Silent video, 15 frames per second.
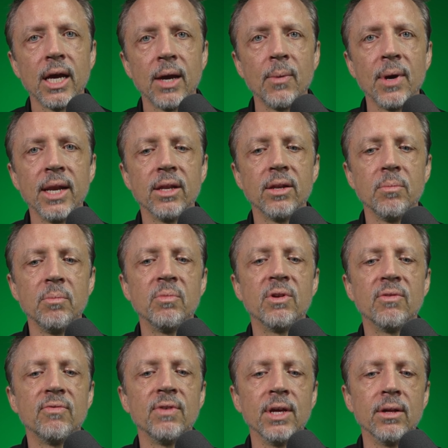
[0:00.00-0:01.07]
I wanted to to
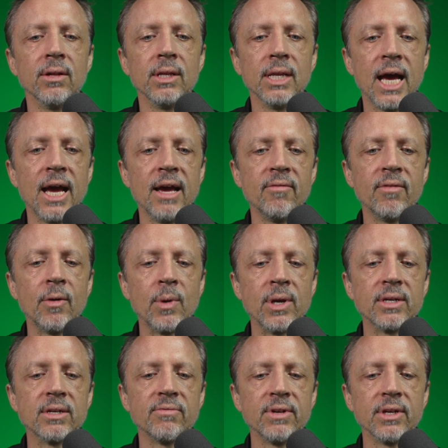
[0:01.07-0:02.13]
feel live. I
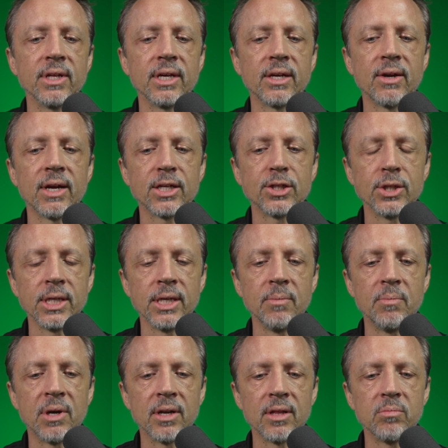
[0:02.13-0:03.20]
wanted to feel like you're actually
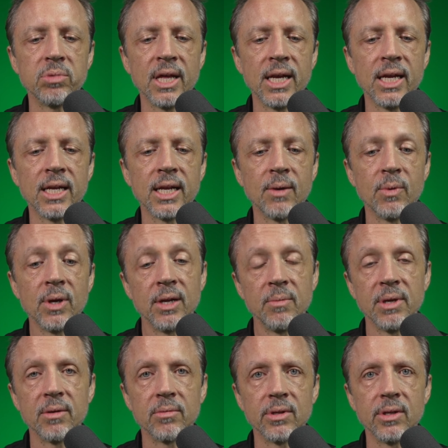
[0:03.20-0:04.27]
part of the planet. I want to
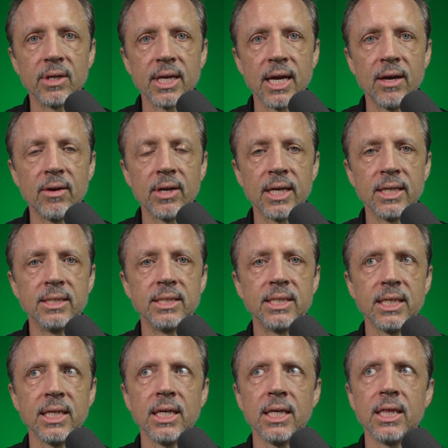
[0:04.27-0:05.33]
be able to look out and yes,
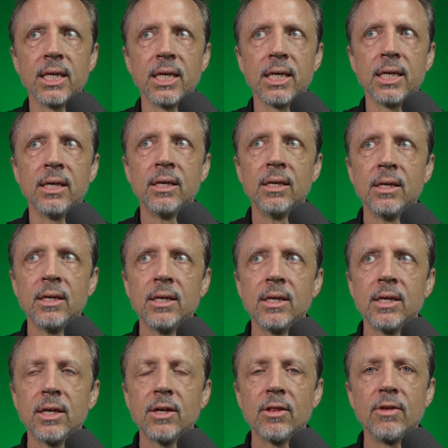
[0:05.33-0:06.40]
see I, the I totally,
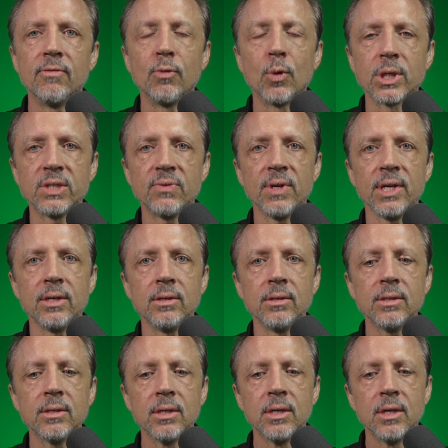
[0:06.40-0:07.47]
yeah. the force
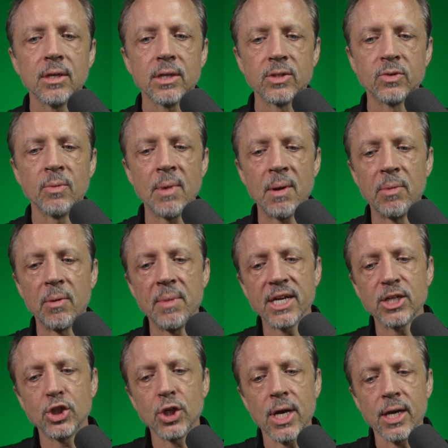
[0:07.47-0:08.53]
field. Because remember,
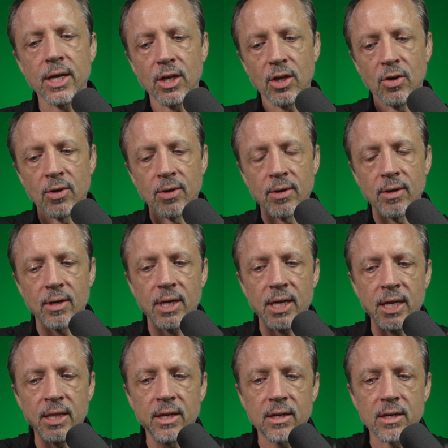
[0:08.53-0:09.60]
Mek-Sha, you're
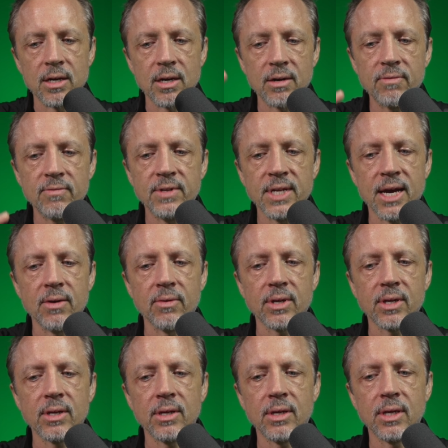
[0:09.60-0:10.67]
in the carved out
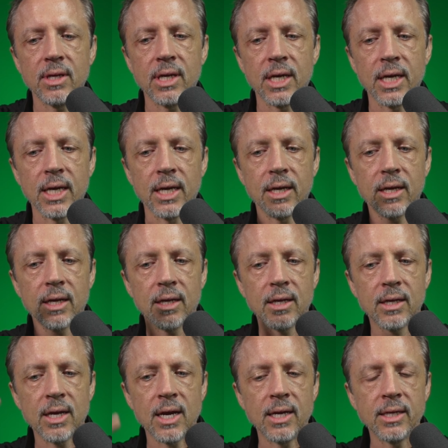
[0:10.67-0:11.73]
uh,
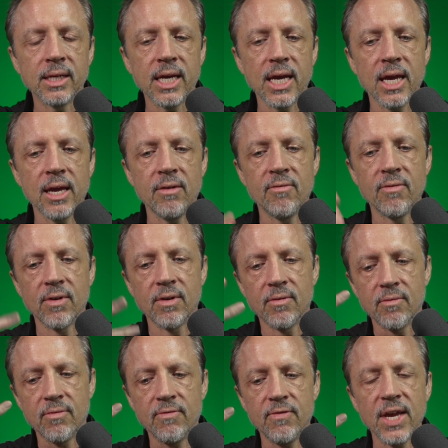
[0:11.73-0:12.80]
concave
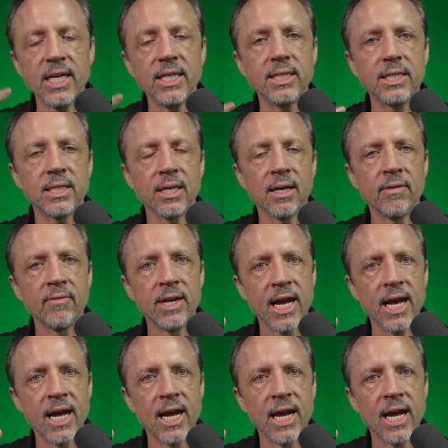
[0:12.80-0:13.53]
face of an